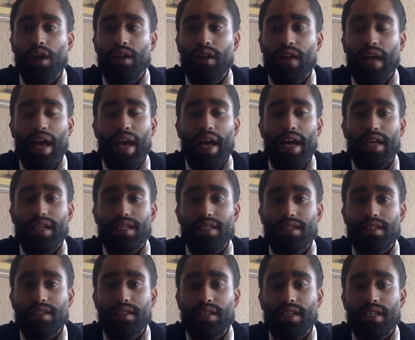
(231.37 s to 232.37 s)
So in
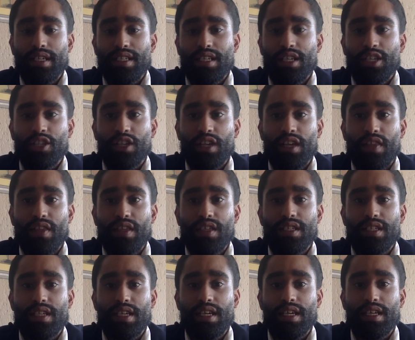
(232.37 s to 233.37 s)
Twitter is more about